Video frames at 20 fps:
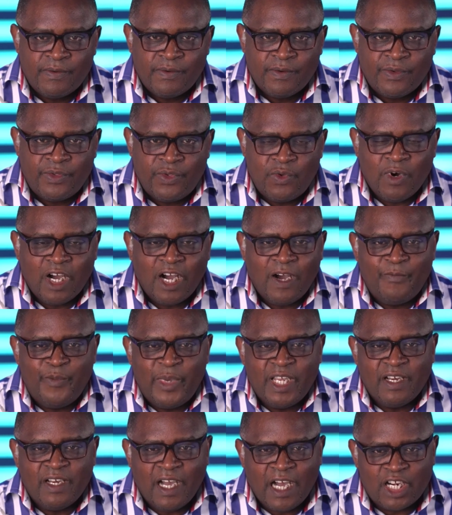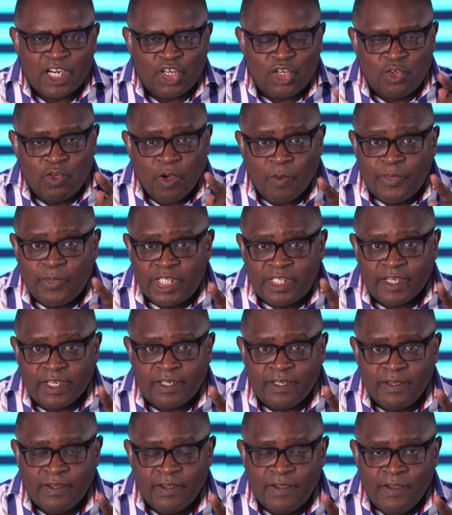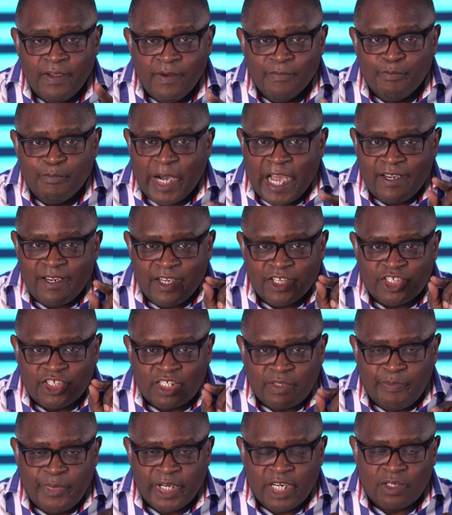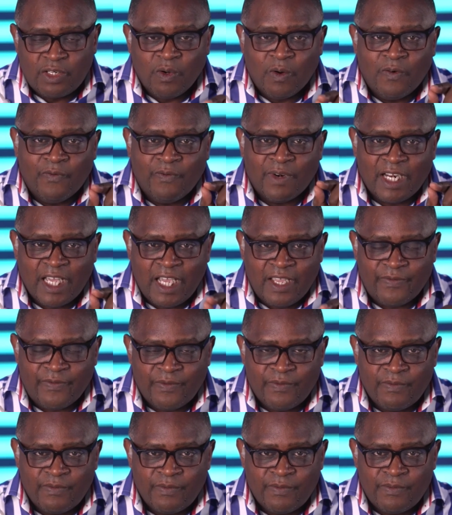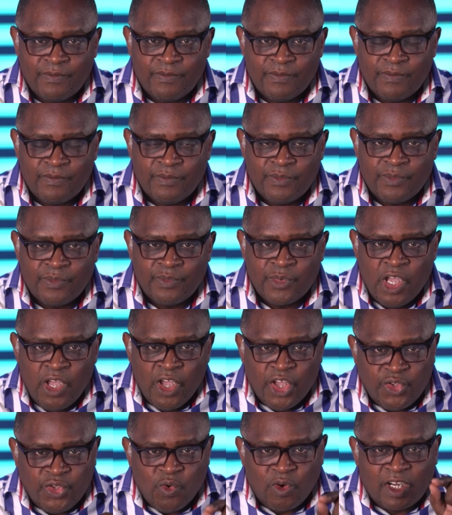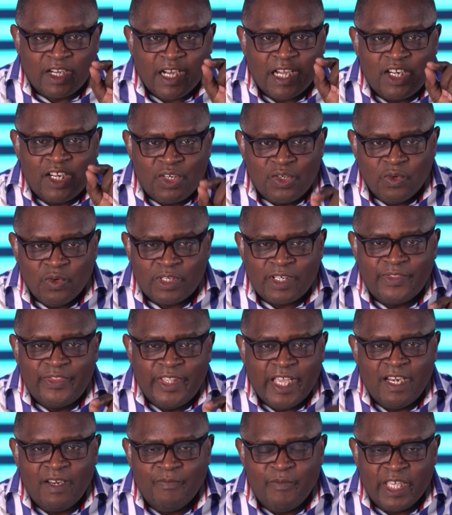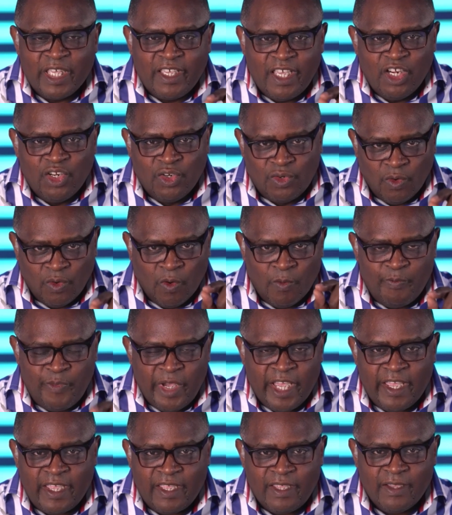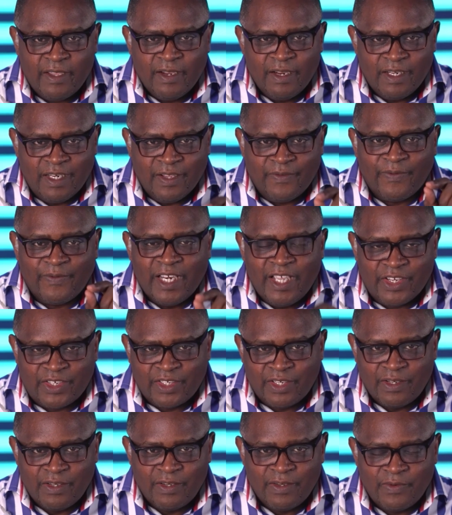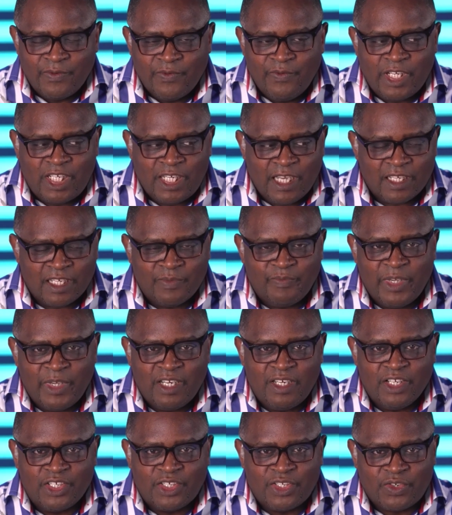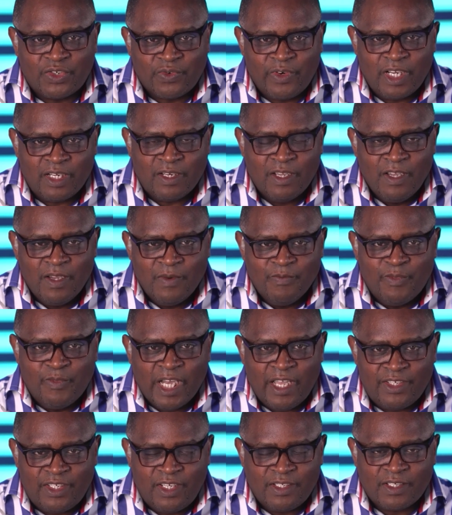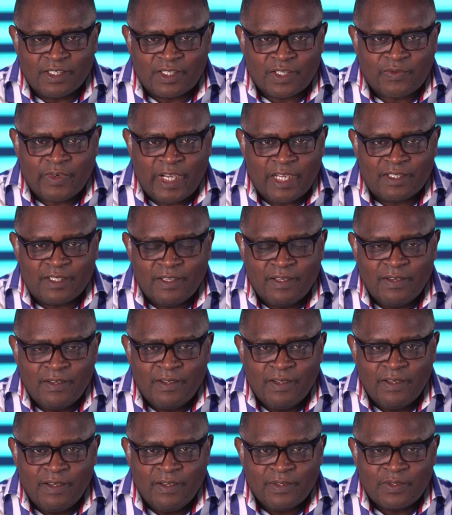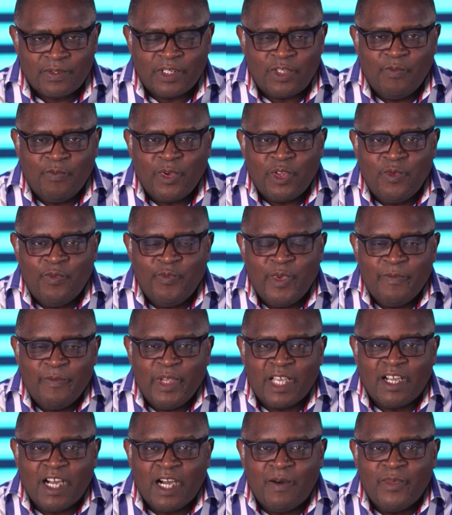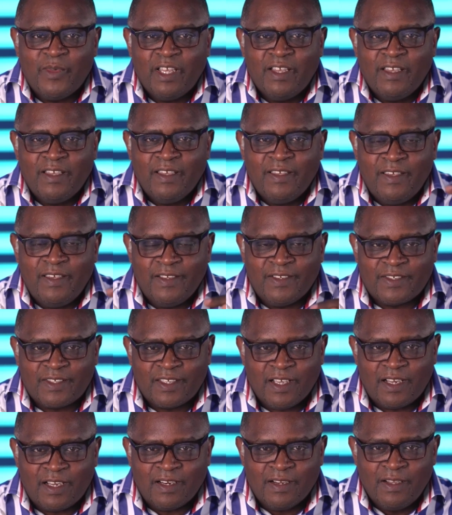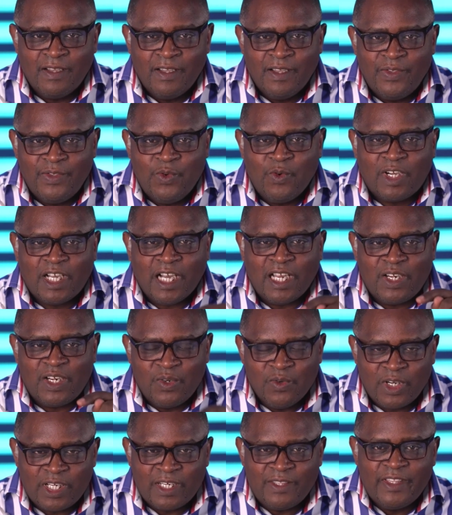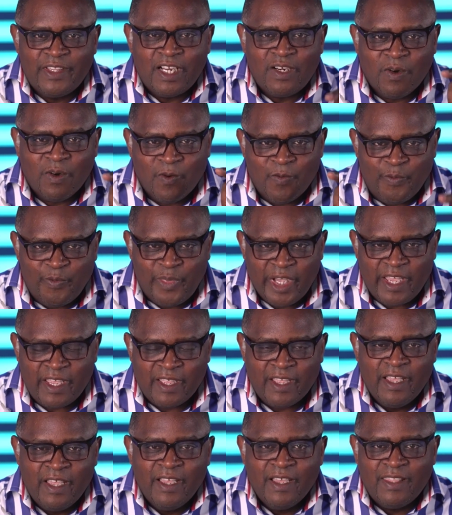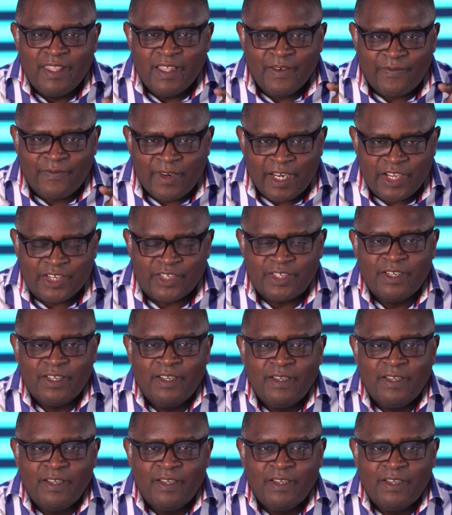You have been adopted by the Spirit of life. You cannot then begin to obey the flesh, which has been destroyed by Jesus Christ, so that you may become his son. You cannot then obey the flesh.